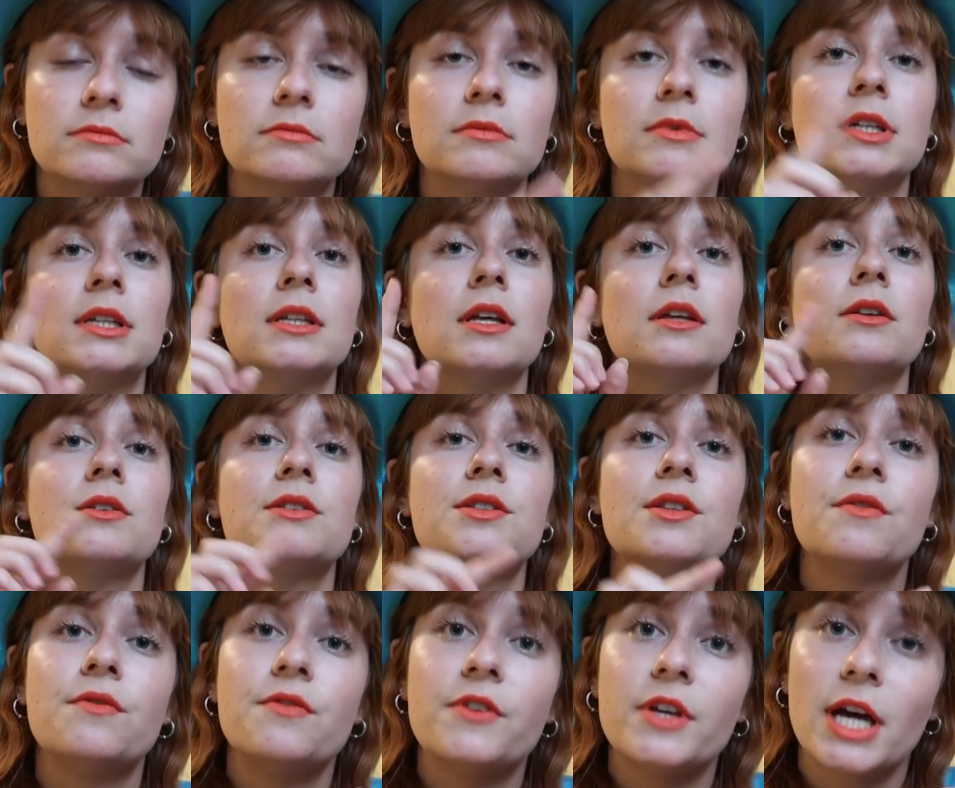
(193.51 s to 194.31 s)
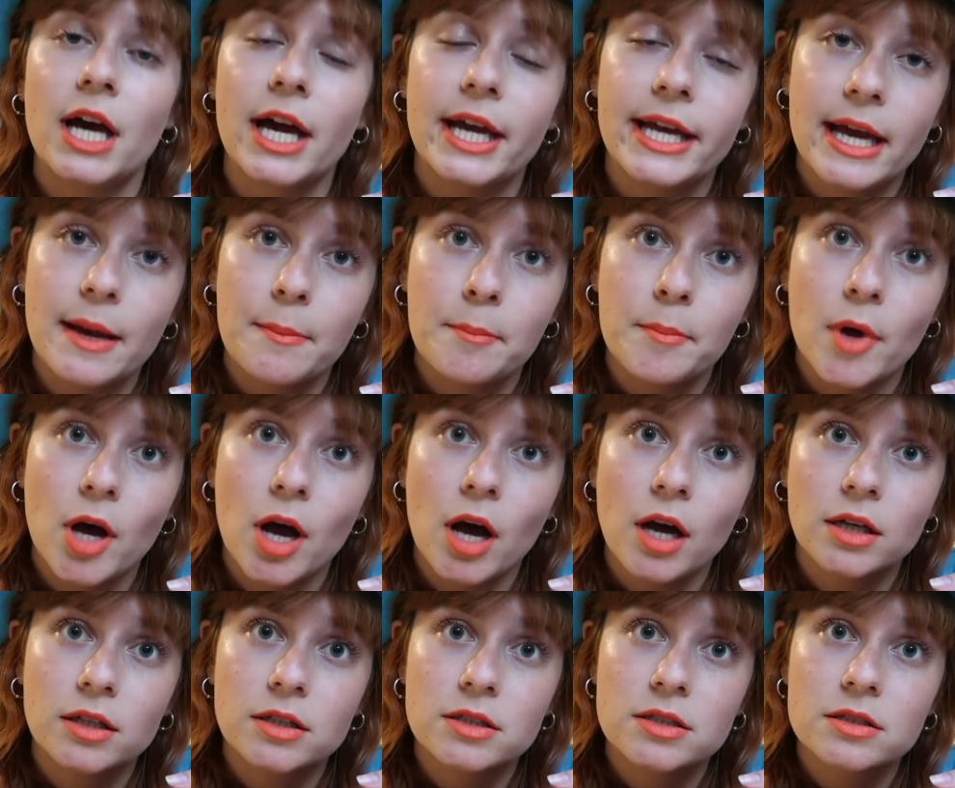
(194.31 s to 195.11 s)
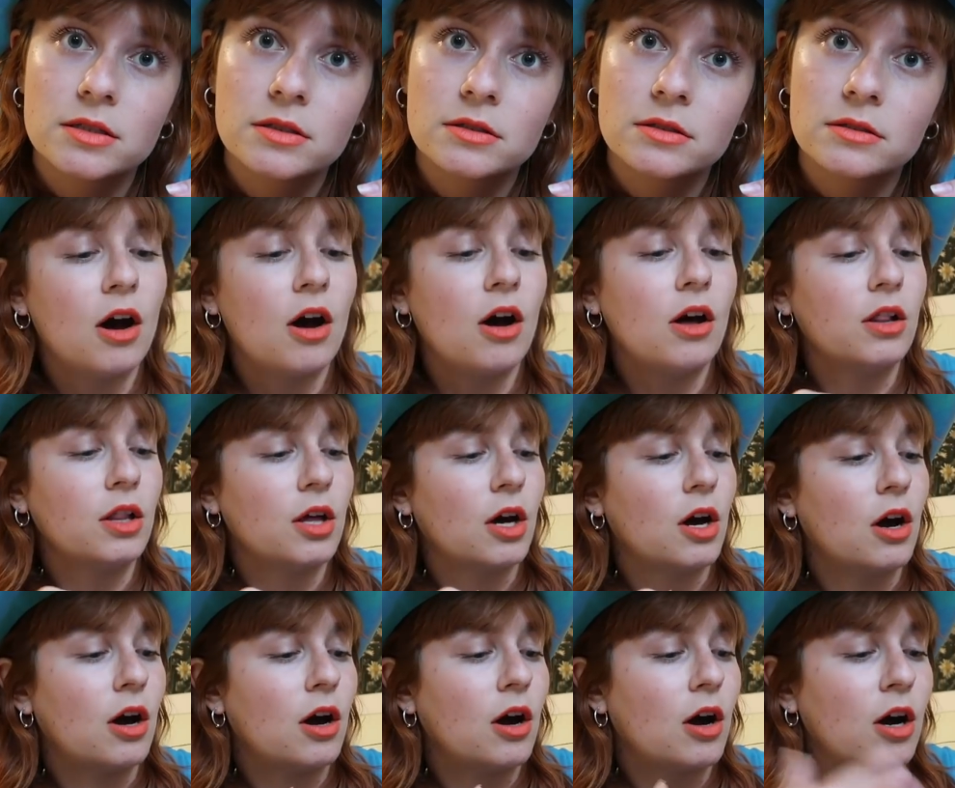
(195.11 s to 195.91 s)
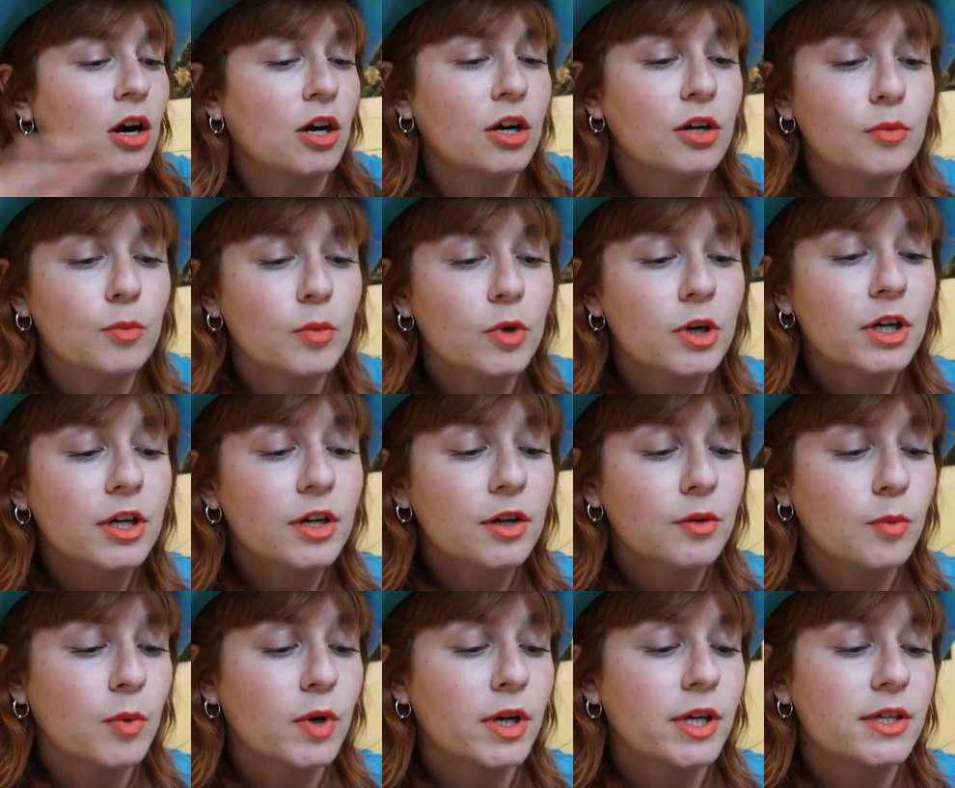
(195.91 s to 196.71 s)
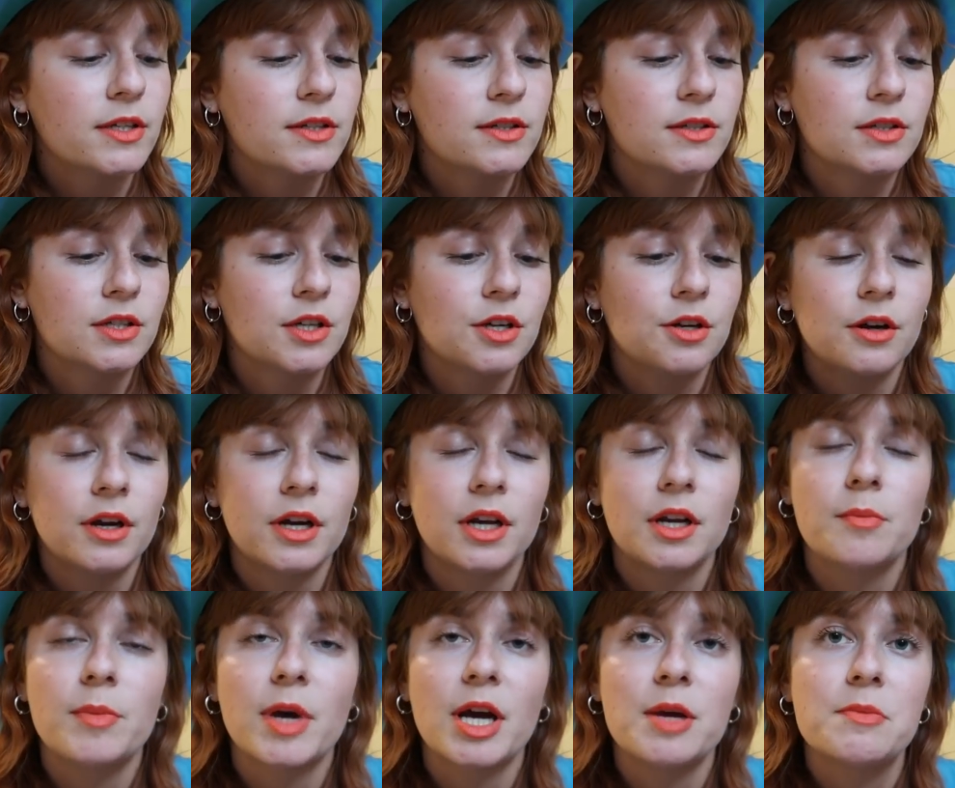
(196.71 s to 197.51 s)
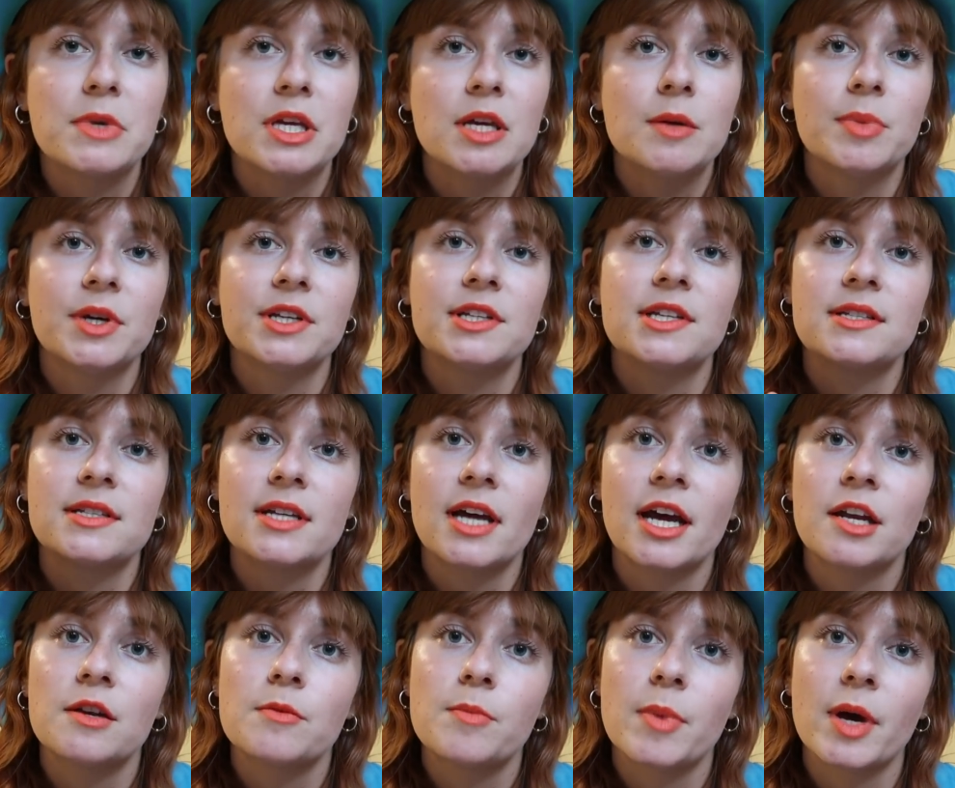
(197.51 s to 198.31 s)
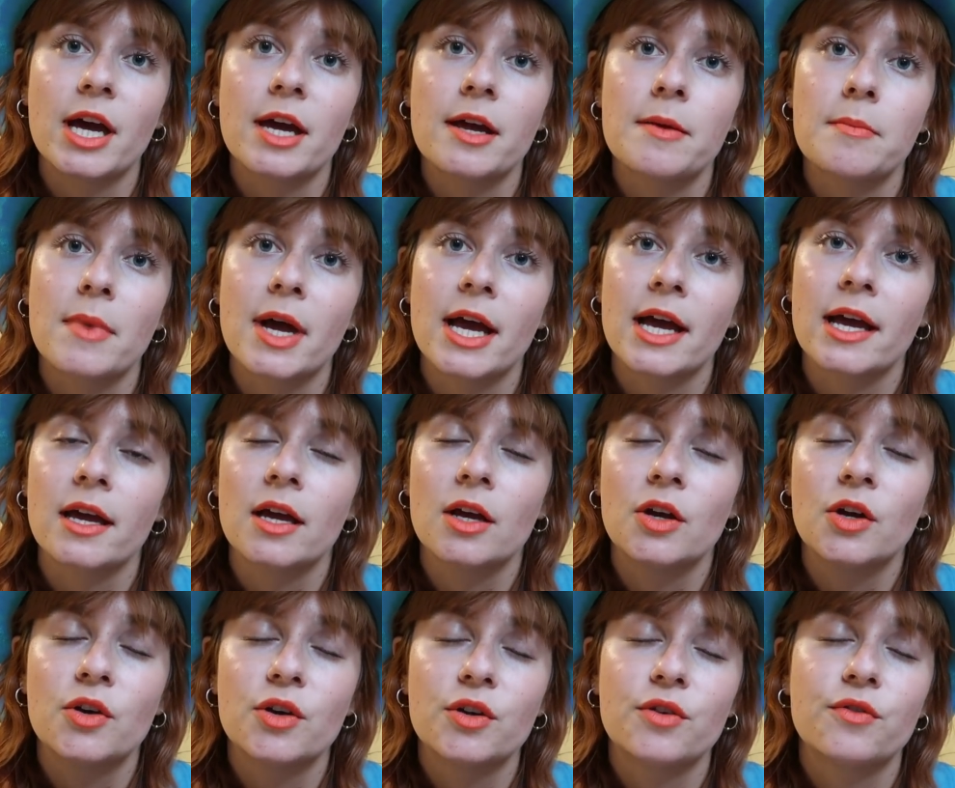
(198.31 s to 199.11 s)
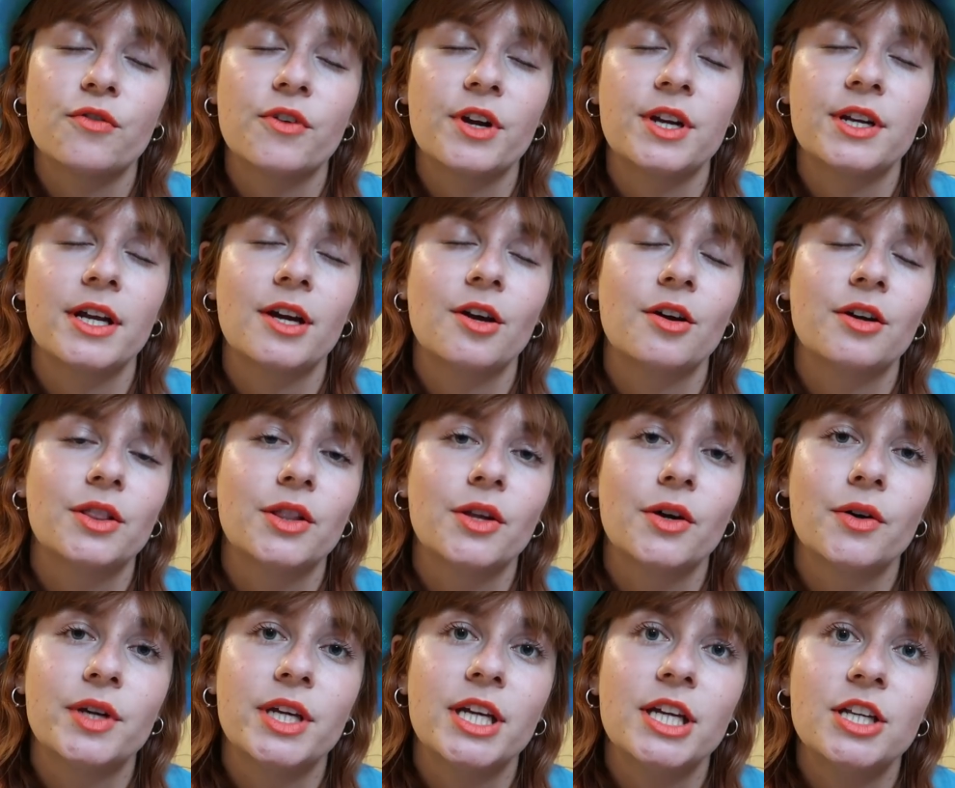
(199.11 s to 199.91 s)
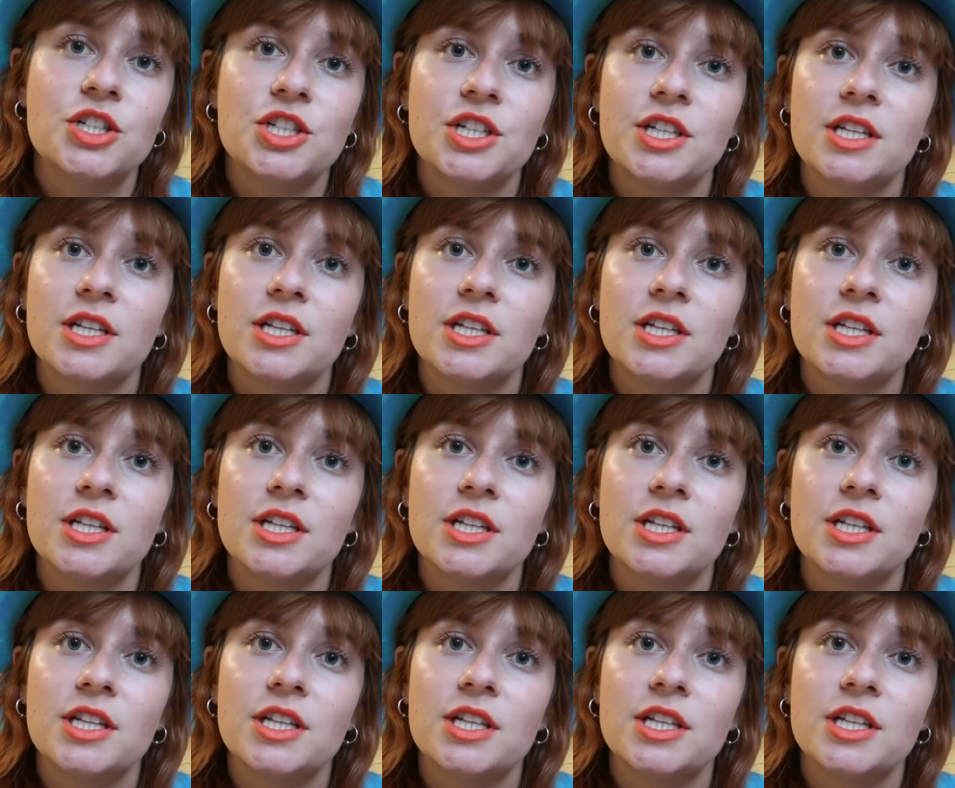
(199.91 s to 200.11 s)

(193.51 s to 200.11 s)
Then there's the VIM box. All artwork was curated by me, but designed by my good friend Erin Loheed.